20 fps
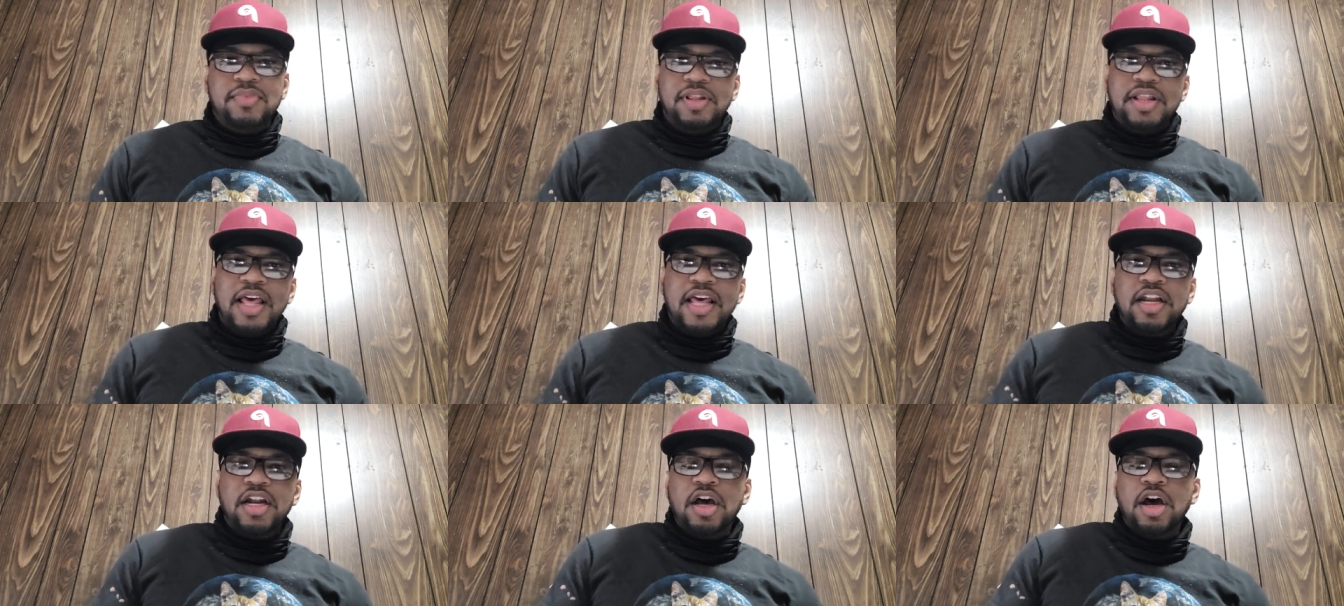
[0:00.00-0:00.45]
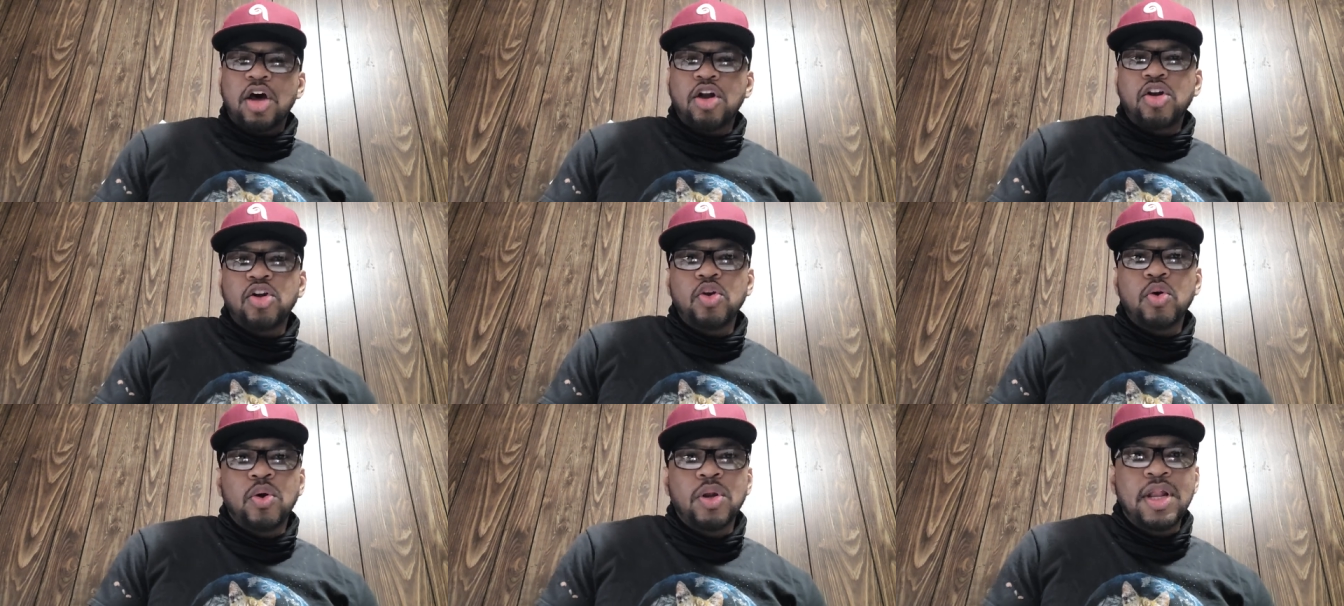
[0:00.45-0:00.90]
A lot of
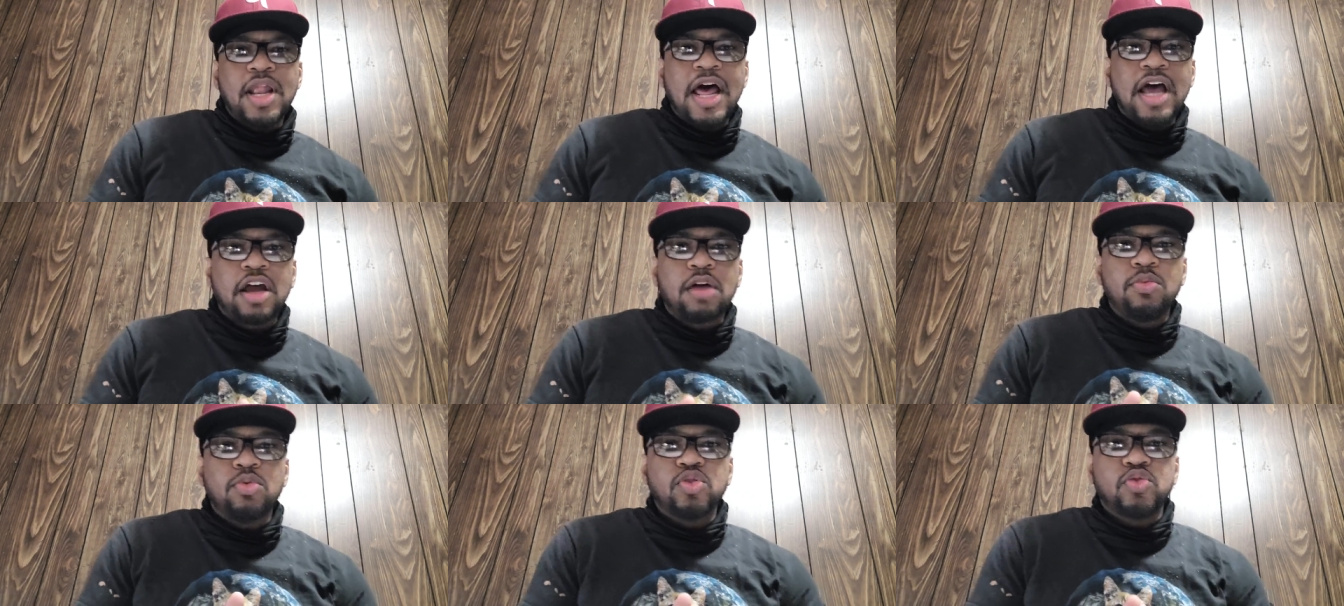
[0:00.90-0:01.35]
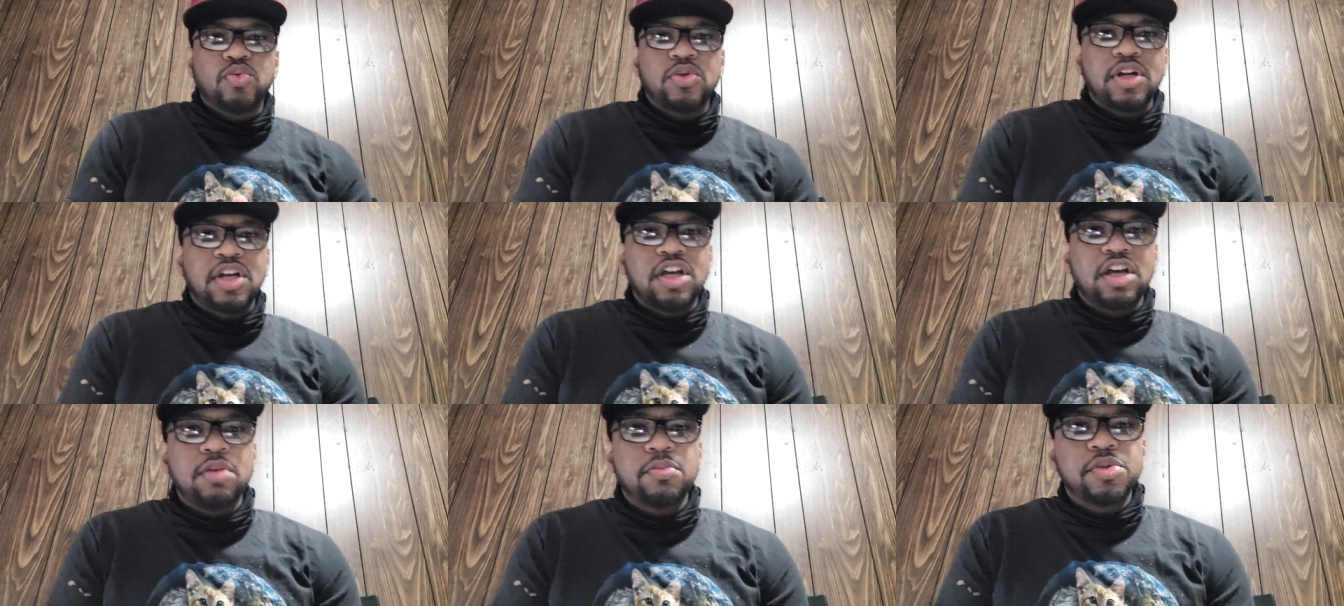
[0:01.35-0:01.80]
audio unlockables when
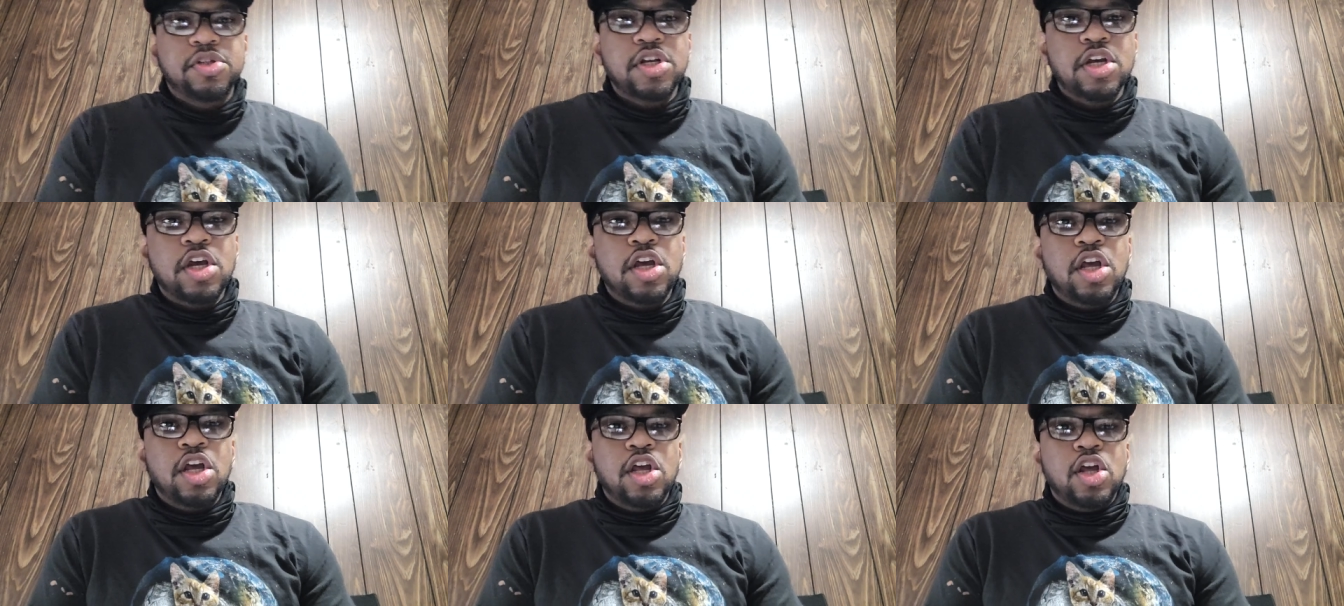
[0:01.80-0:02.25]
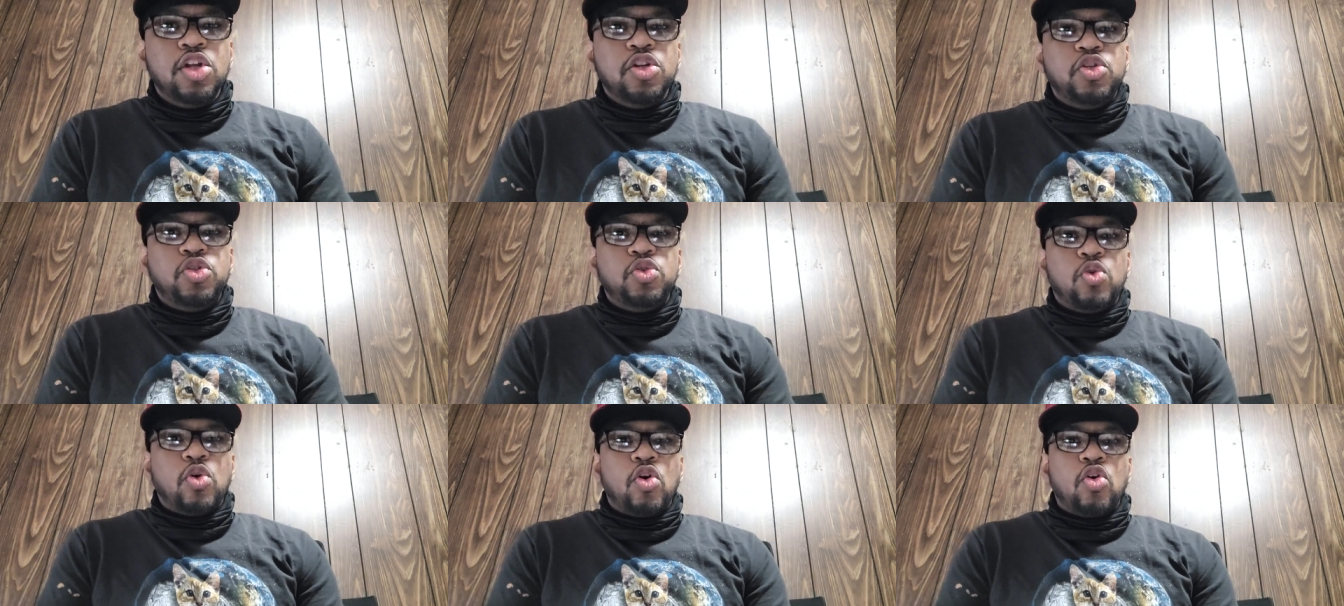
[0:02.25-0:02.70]
it comes
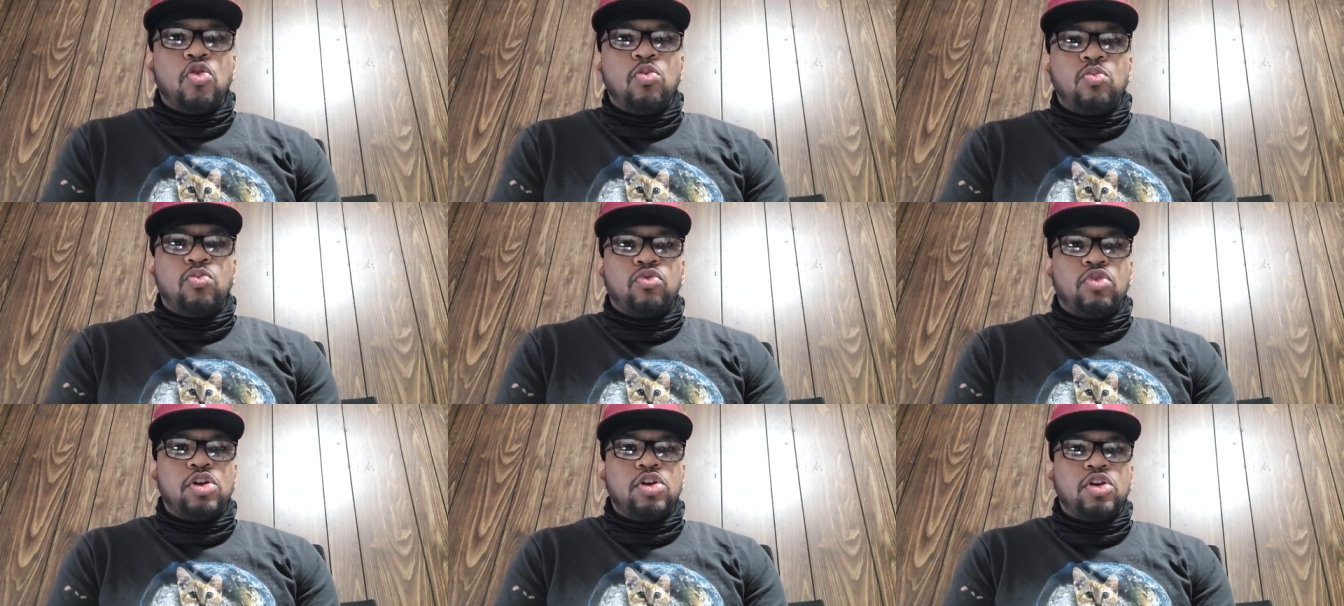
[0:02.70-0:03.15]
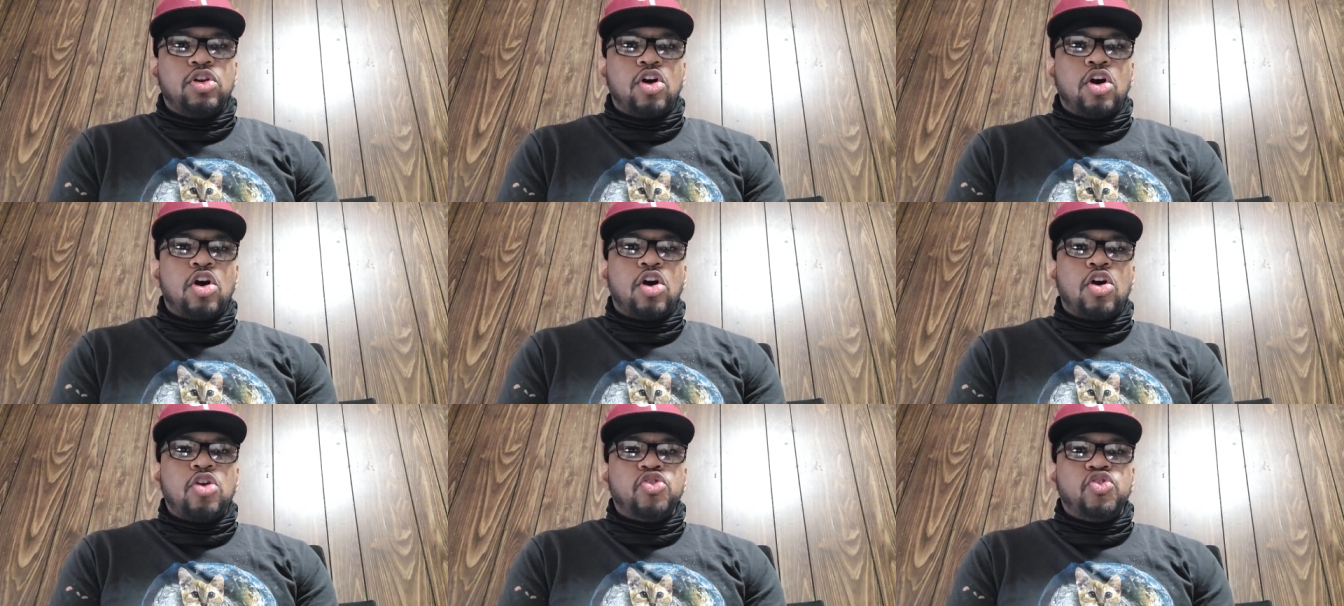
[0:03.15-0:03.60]
to home run
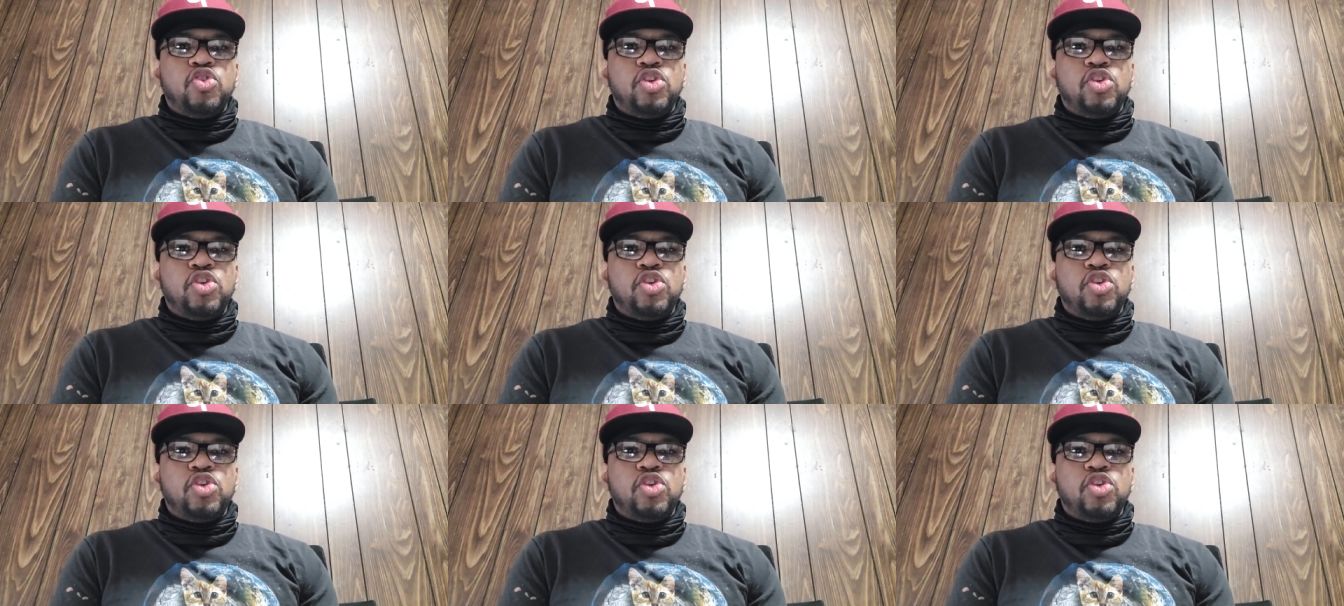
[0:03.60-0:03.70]
calls.